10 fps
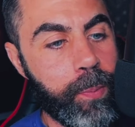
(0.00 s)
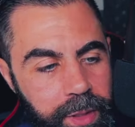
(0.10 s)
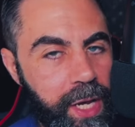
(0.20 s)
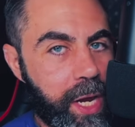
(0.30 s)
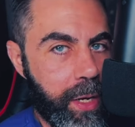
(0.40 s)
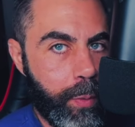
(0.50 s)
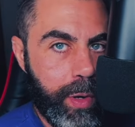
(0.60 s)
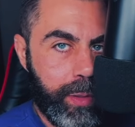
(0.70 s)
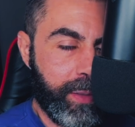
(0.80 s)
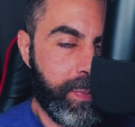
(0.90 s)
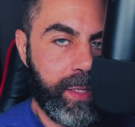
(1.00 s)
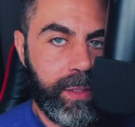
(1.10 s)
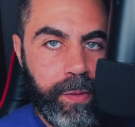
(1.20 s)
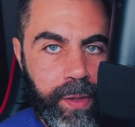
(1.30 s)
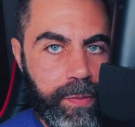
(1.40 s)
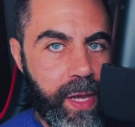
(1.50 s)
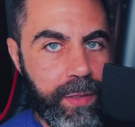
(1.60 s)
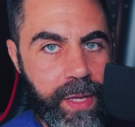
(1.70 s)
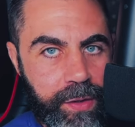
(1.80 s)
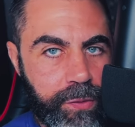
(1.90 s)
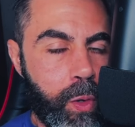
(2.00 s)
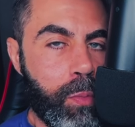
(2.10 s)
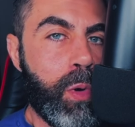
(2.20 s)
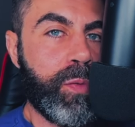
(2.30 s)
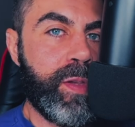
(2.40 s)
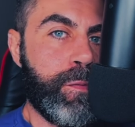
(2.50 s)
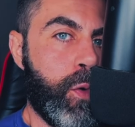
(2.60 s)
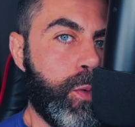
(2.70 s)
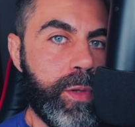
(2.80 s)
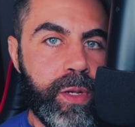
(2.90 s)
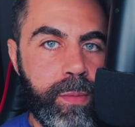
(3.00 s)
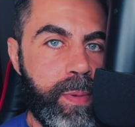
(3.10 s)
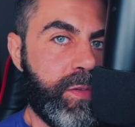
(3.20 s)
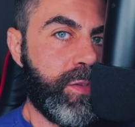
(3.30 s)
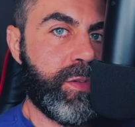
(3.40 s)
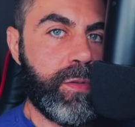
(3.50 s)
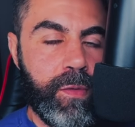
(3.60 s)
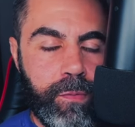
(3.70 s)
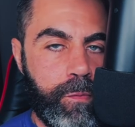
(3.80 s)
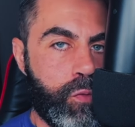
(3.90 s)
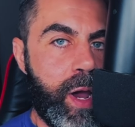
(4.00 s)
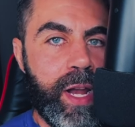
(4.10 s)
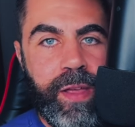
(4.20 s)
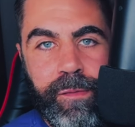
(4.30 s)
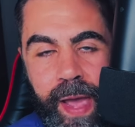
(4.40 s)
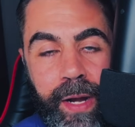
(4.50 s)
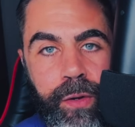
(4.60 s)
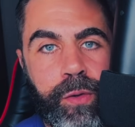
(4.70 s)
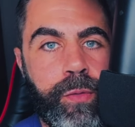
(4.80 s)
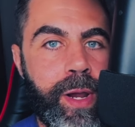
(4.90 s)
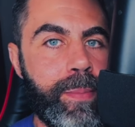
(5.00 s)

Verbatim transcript: But again, I want to like be clear that that that is so multifold and it depends on a variety of factors, right?